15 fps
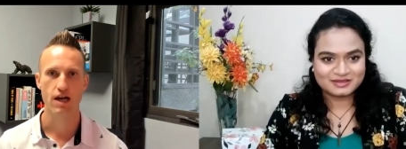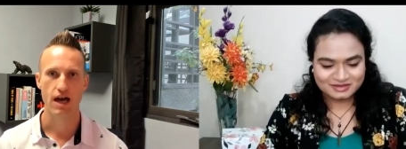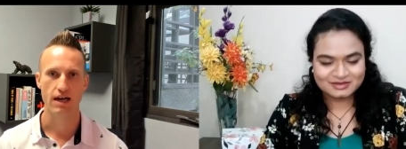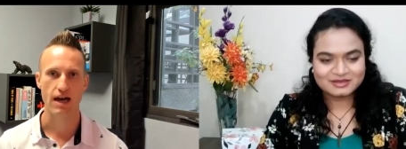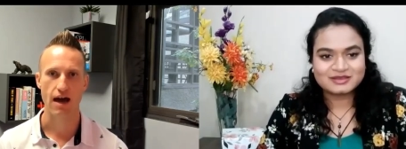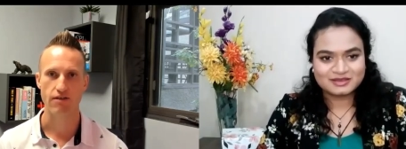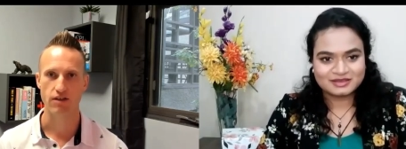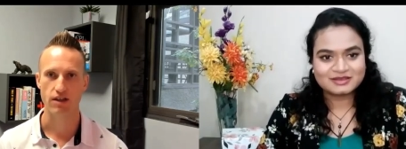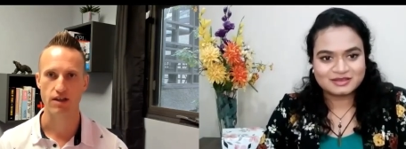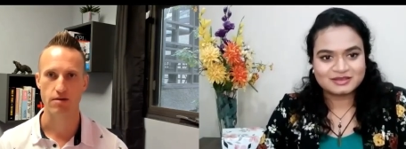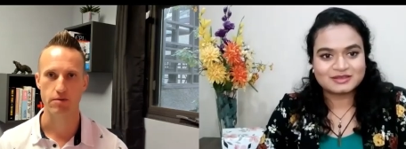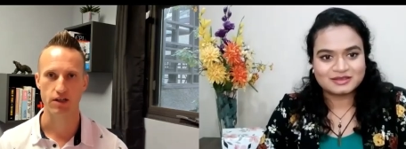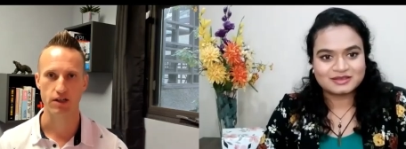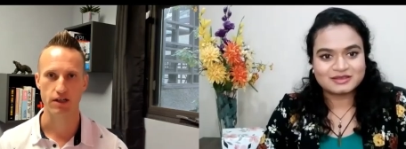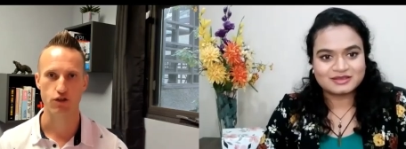Speaker 1: and having the
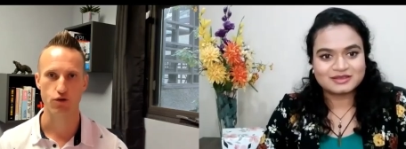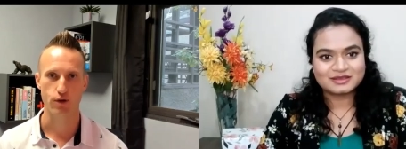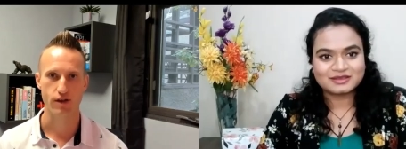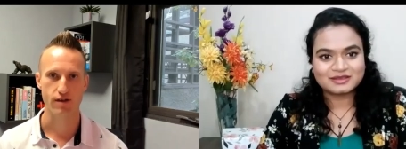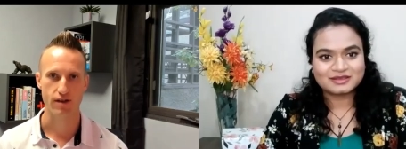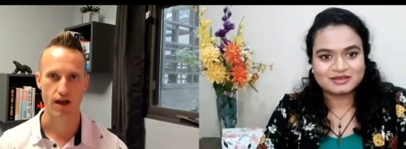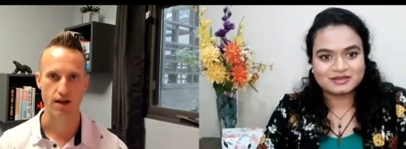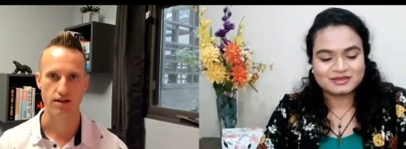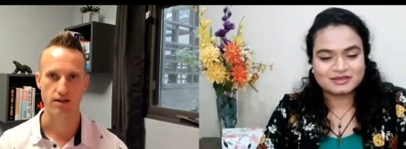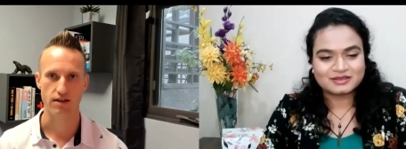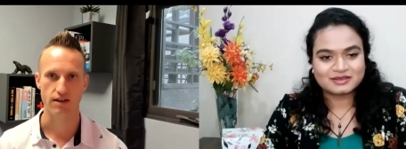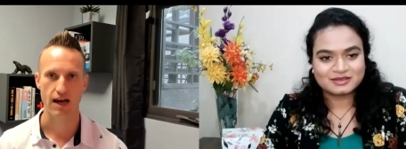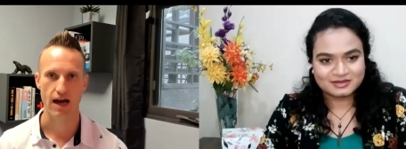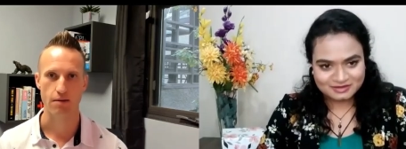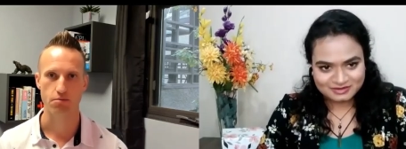ability to extend and
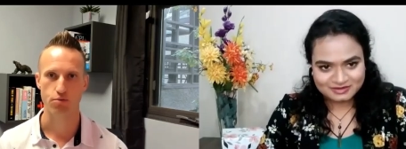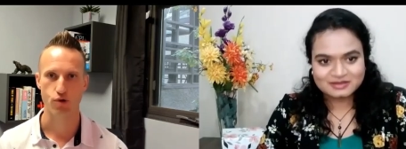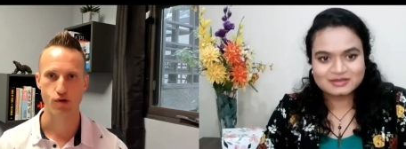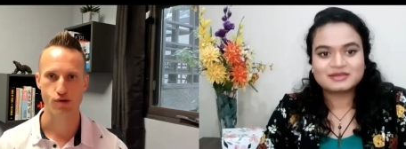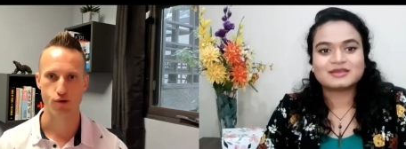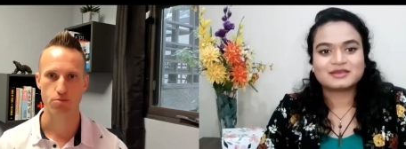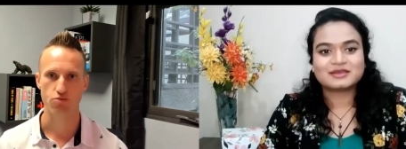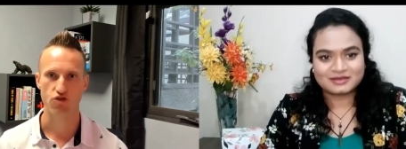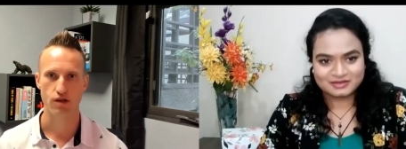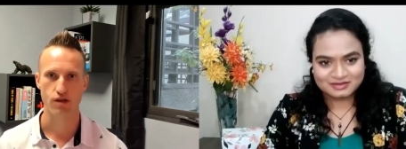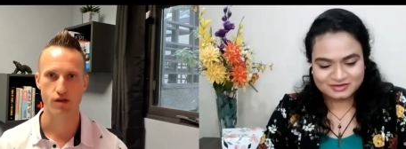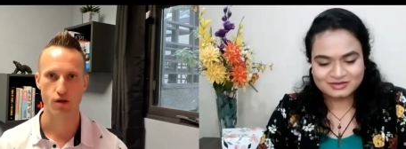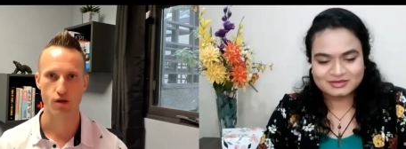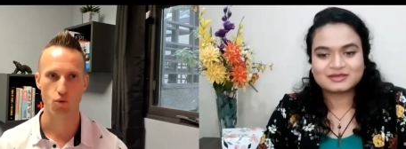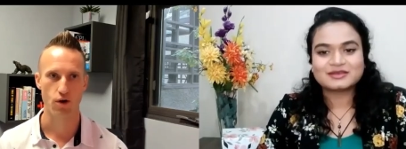adapt
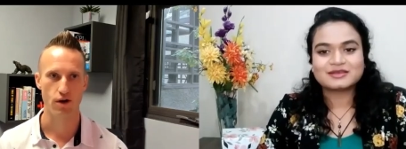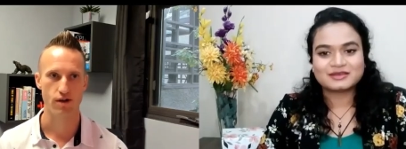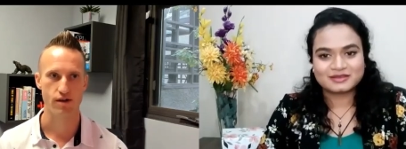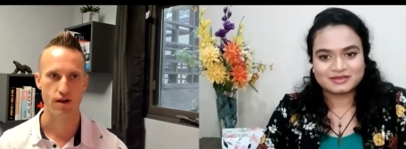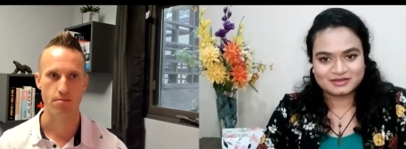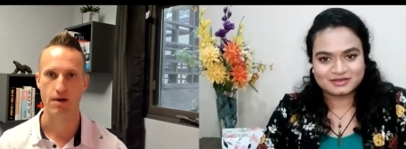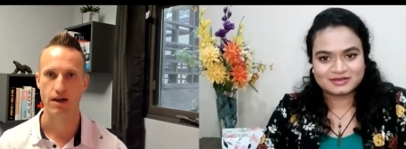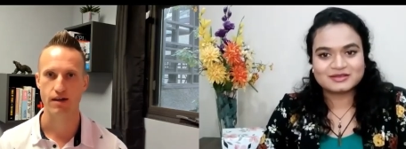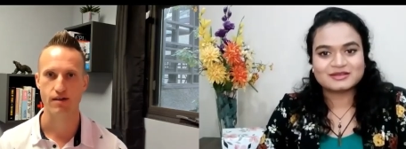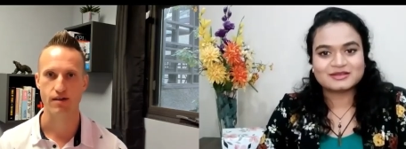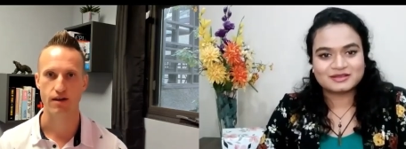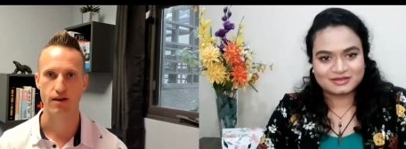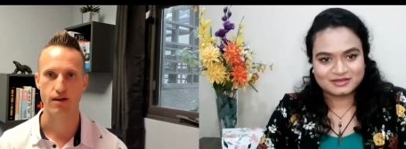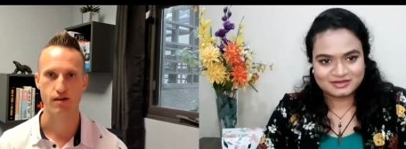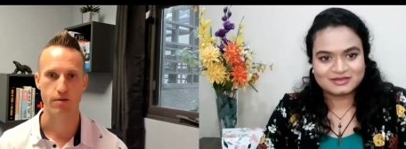prescriptions was
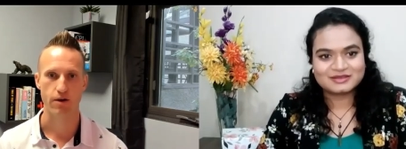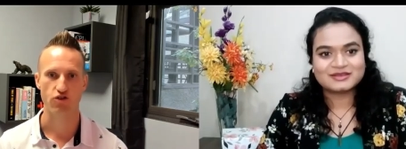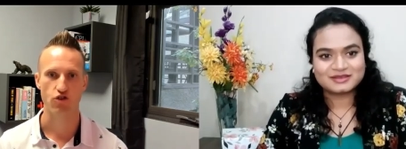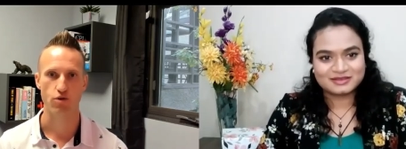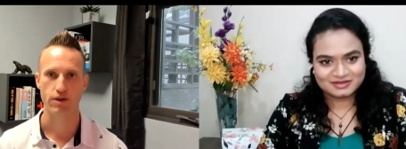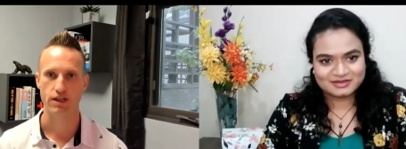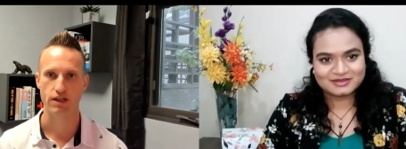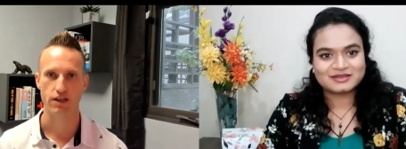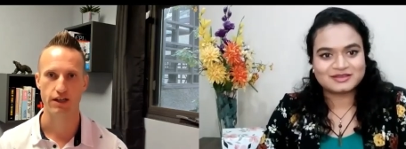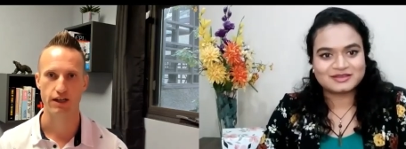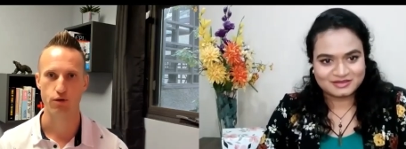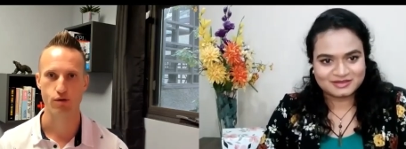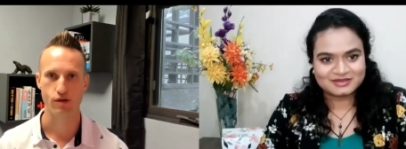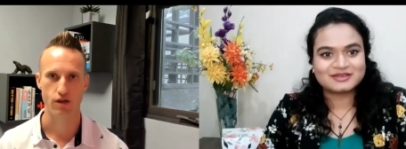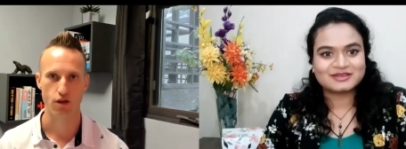amazing, especially when the
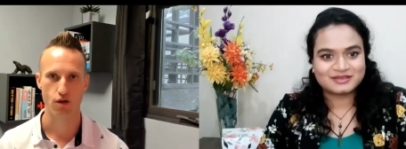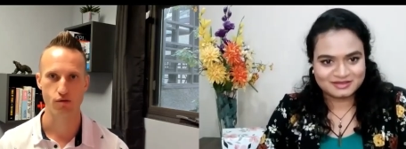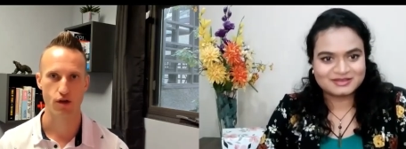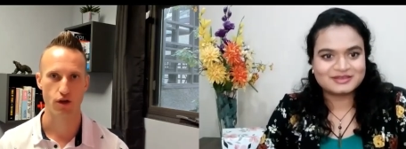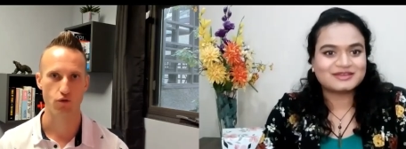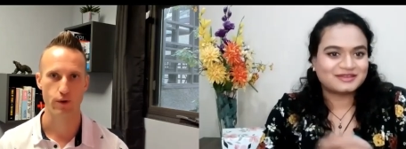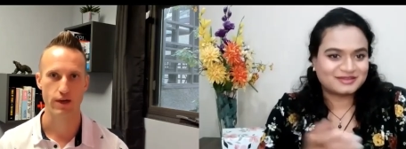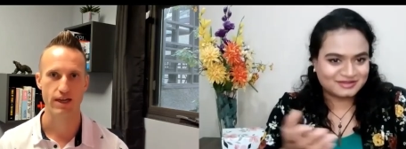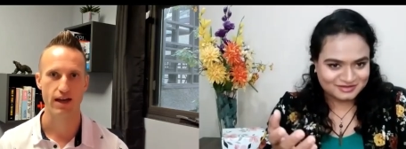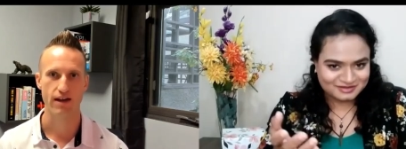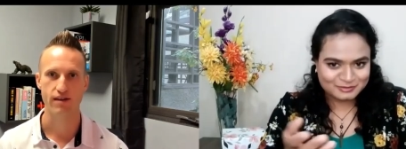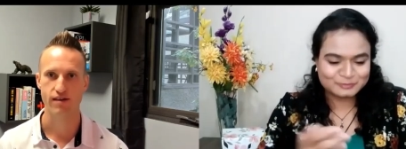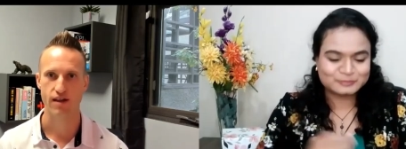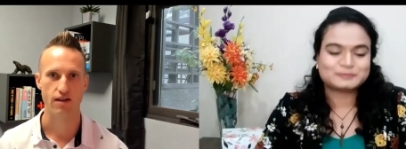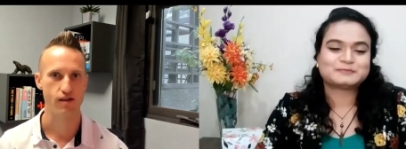clinic was closed on
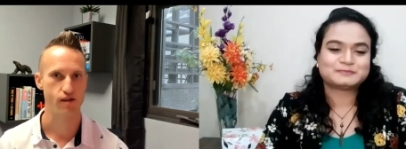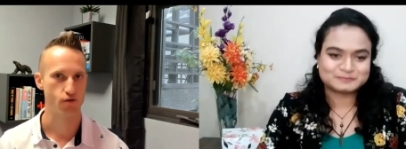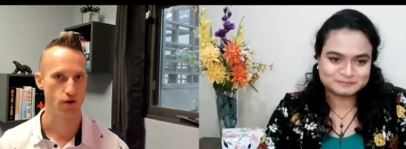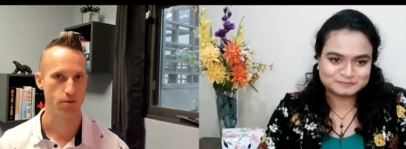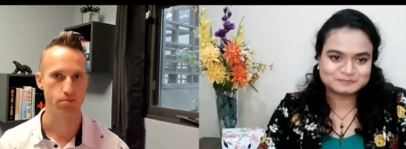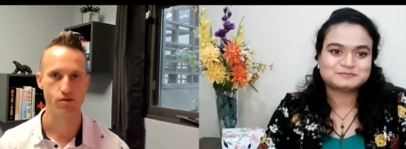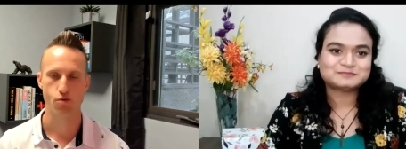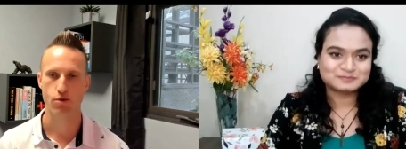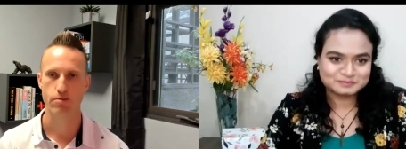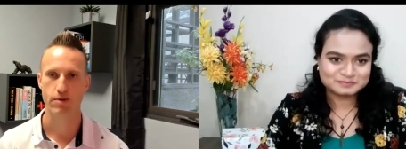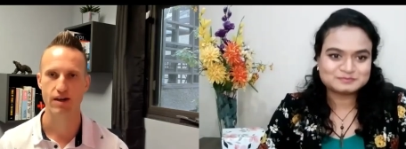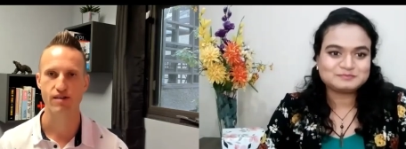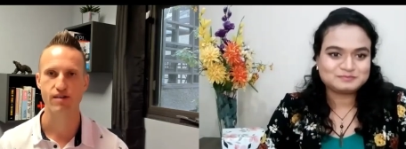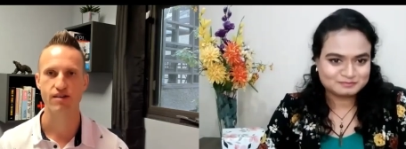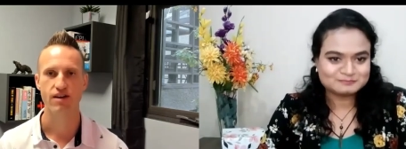weekends and scripts were
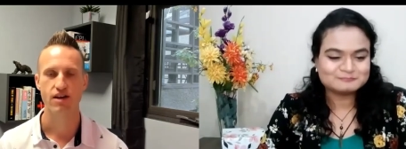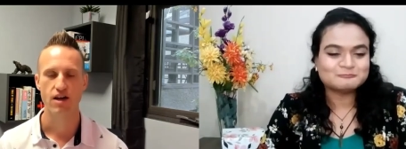missed.